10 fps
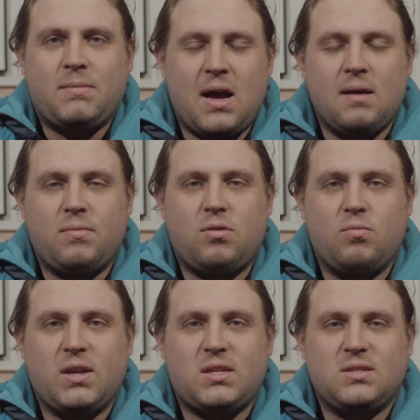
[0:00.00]
comes,
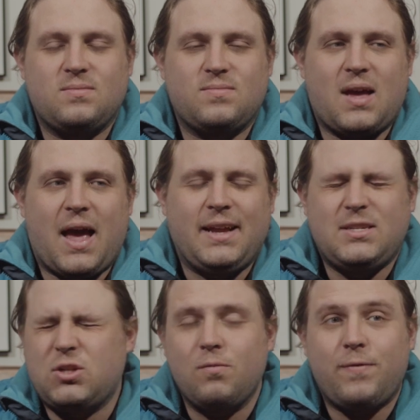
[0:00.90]
which I
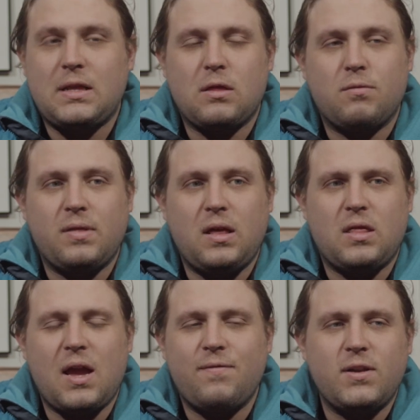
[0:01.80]
don't think there's a release
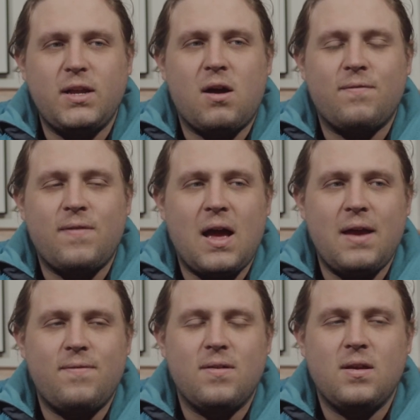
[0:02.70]
date for the
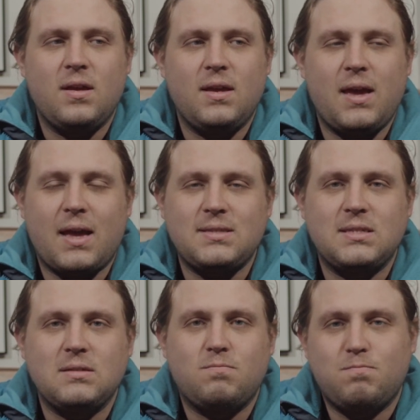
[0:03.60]
R5 yet,
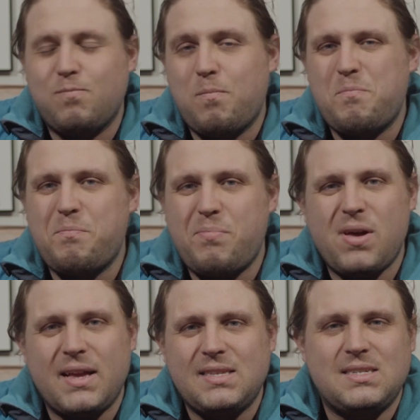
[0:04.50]

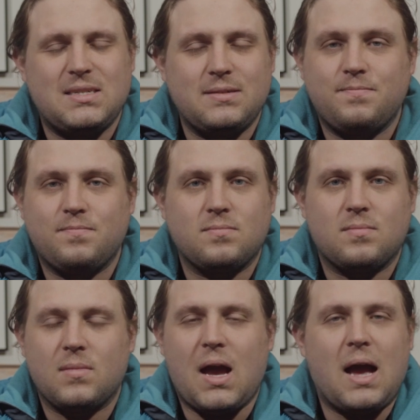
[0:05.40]
but
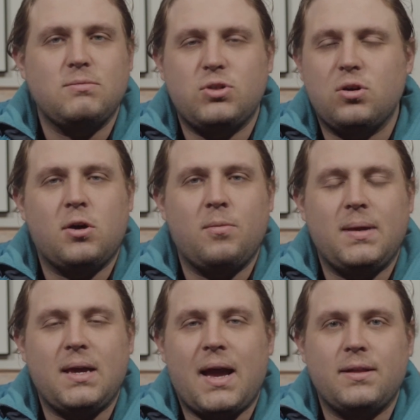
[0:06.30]
I'm sure it'll
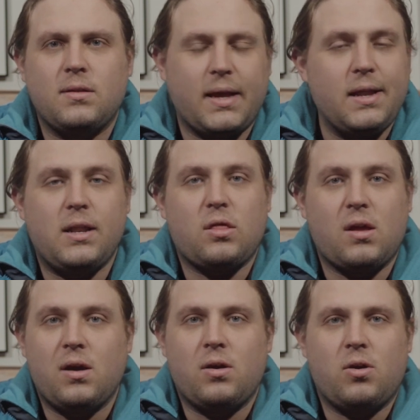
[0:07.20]
be either later this
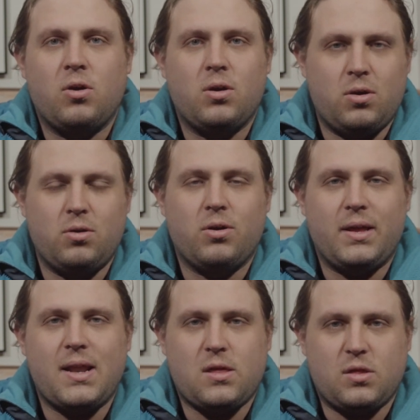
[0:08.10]
year or
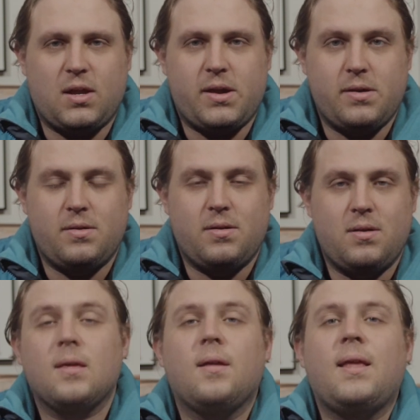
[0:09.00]
early next year.
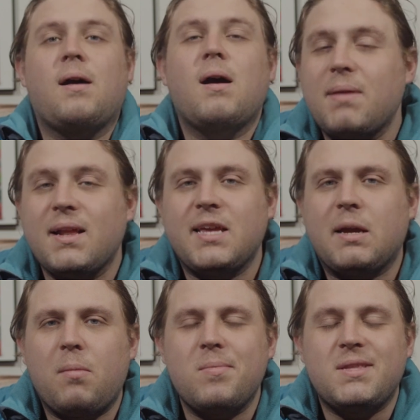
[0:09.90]
Now, I'm going to
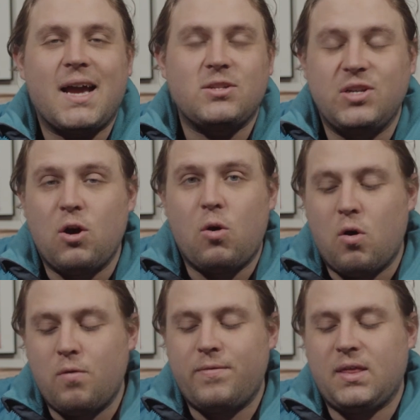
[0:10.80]
take a moment to actually go
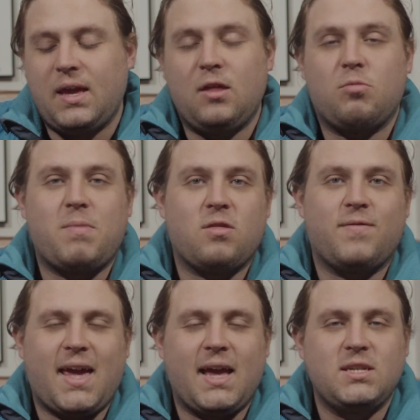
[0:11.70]
over the
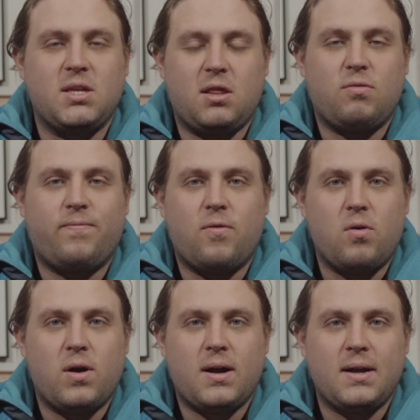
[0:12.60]
specifications
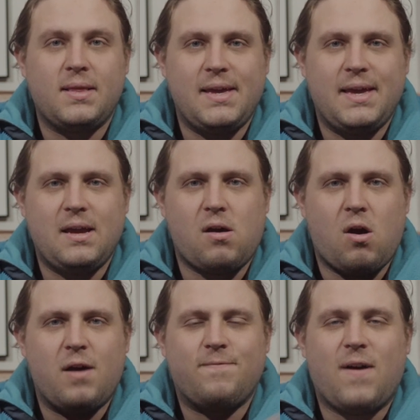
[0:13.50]
for the
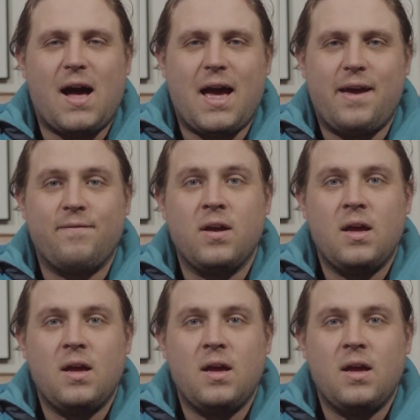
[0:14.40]
R5